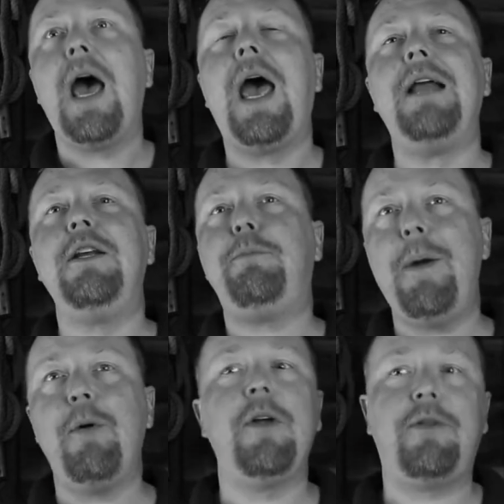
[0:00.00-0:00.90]
And these
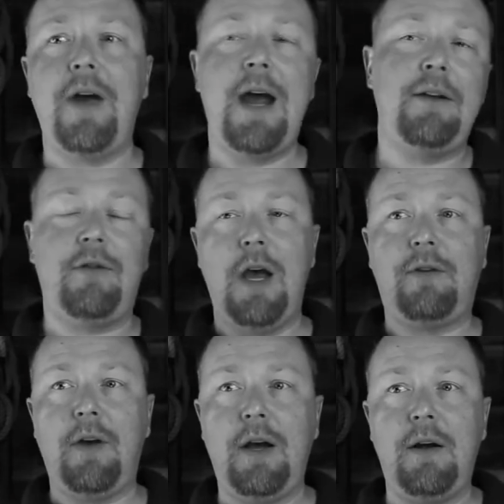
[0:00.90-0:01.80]
people that say
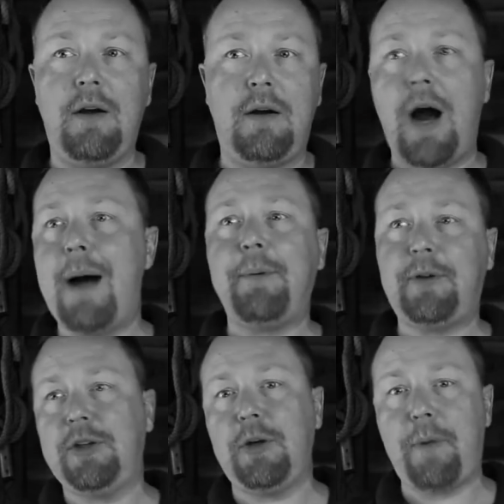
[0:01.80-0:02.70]
it's a
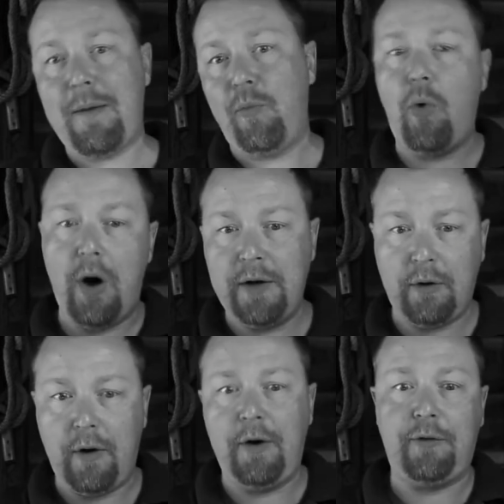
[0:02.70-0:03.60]
competition problem, one,
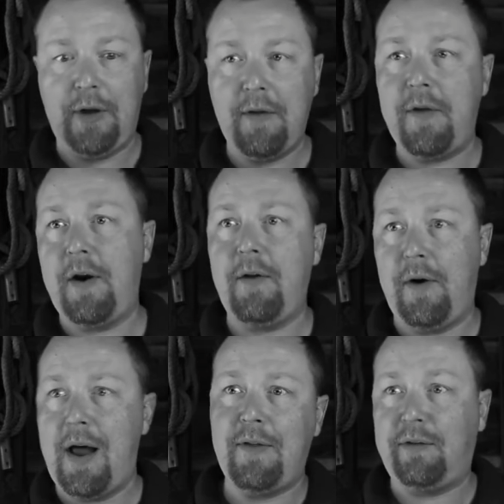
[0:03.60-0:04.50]
don't understand that
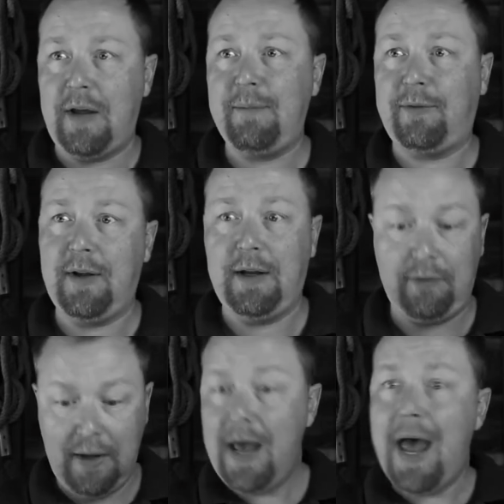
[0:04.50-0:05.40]
they're not in the same cities,